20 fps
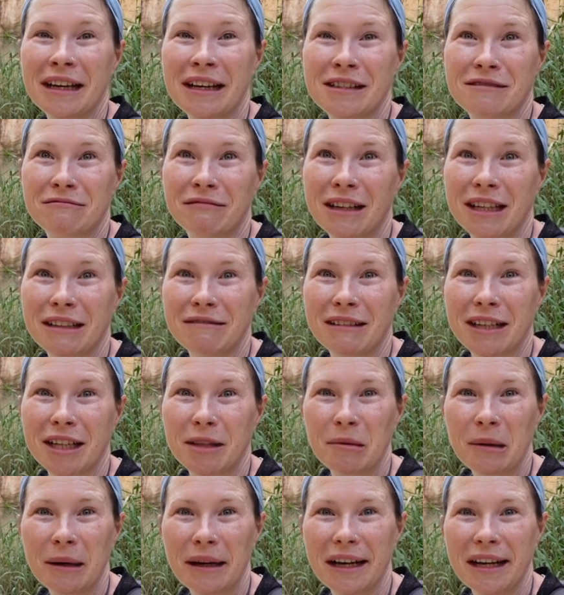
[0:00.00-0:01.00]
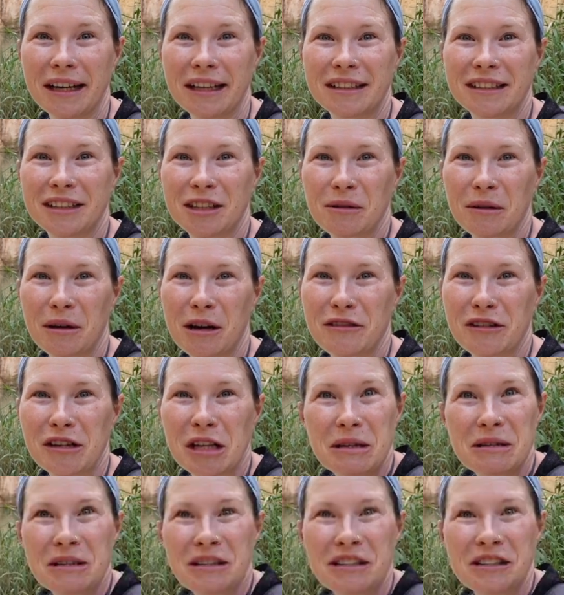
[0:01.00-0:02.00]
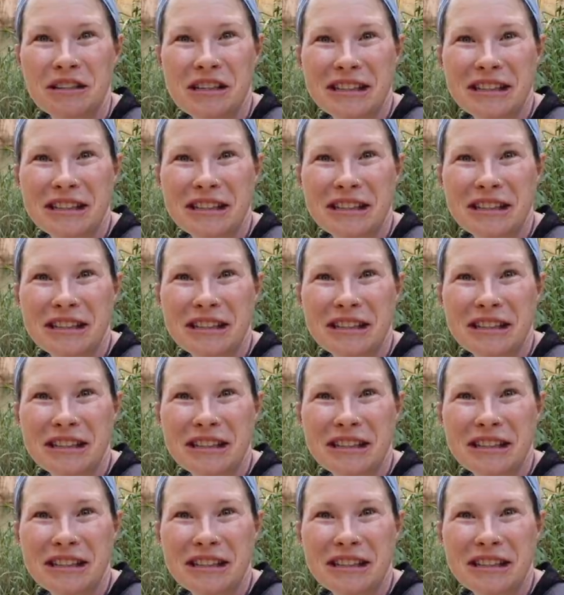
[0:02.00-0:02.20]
It's really, really pretty. Should we go have a closer look?